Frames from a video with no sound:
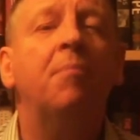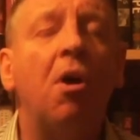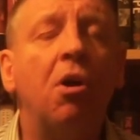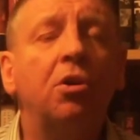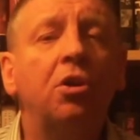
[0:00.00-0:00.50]

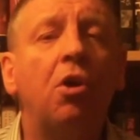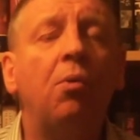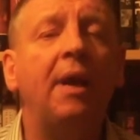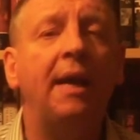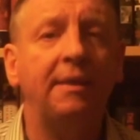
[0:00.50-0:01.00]
Mark
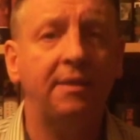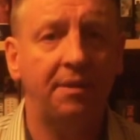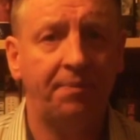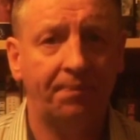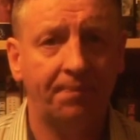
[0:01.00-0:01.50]

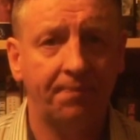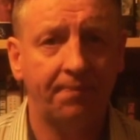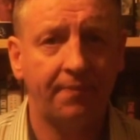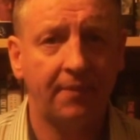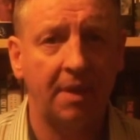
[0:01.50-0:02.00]
Collett,
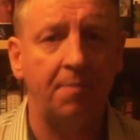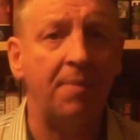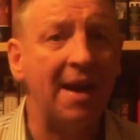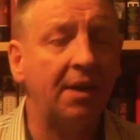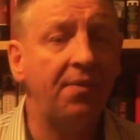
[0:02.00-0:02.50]

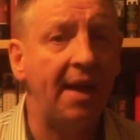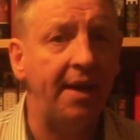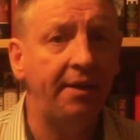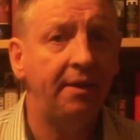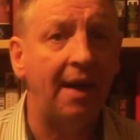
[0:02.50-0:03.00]
back
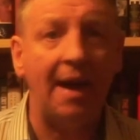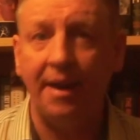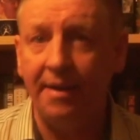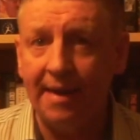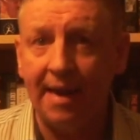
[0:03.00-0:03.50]
then
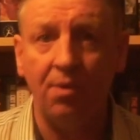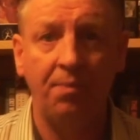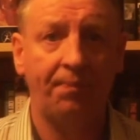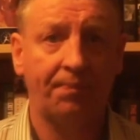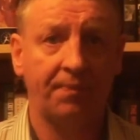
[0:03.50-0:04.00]
and
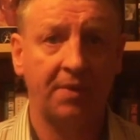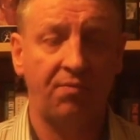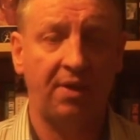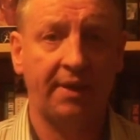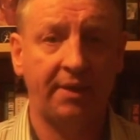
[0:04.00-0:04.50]
now,
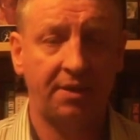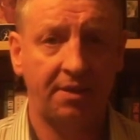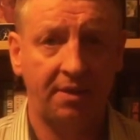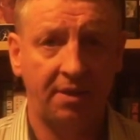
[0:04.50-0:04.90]
right,